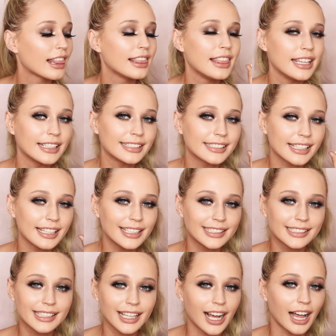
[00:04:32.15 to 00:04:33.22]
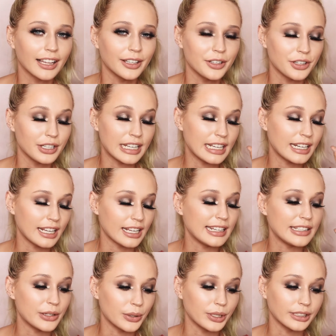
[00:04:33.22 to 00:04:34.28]
this is the colour you need
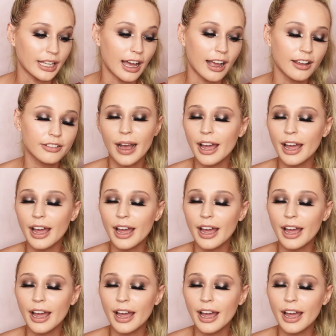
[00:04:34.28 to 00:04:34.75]
in your life.